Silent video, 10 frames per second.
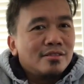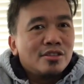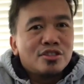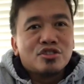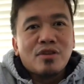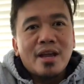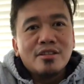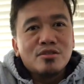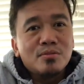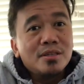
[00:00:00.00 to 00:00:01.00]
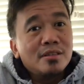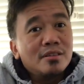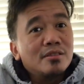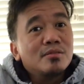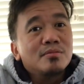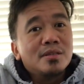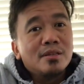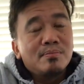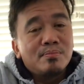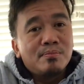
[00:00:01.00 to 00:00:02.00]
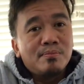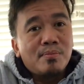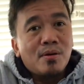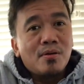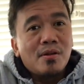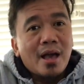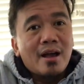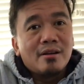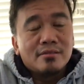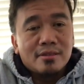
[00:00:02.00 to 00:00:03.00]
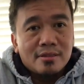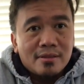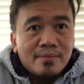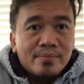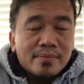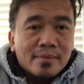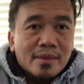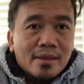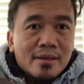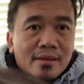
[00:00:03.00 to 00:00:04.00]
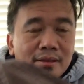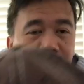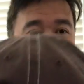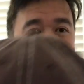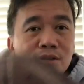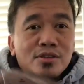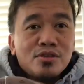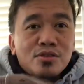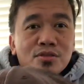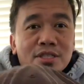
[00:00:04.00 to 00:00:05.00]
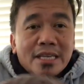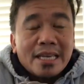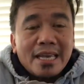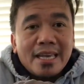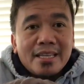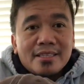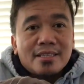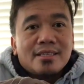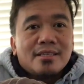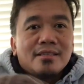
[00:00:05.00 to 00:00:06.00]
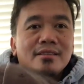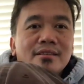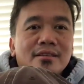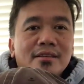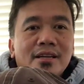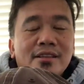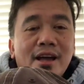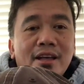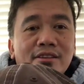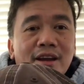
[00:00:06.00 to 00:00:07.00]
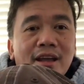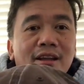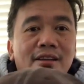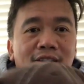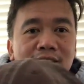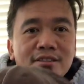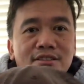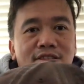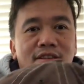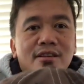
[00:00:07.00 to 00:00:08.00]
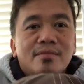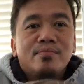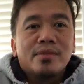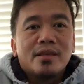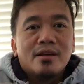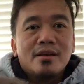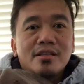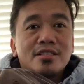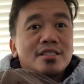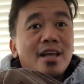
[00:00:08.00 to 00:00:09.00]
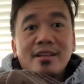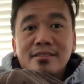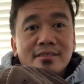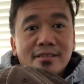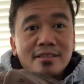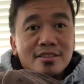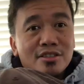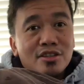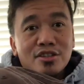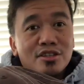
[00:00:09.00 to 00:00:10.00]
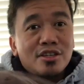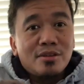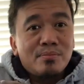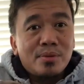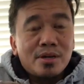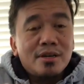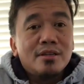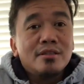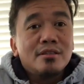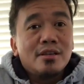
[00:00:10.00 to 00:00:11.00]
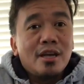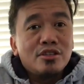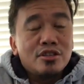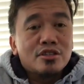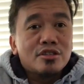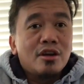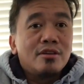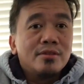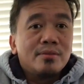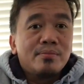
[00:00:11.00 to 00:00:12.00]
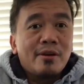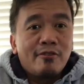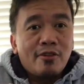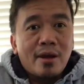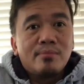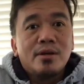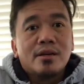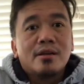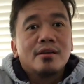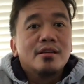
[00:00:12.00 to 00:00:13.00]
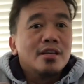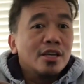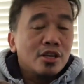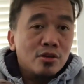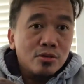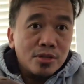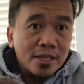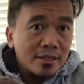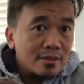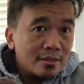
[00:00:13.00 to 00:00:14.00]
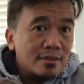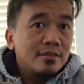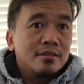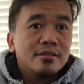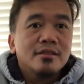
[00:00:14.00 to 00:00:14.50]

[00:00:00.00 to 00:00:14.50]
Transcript: the strands will pull out. When you use heat, on the other hand, is it's just gonna burn the edges of that fabric, including the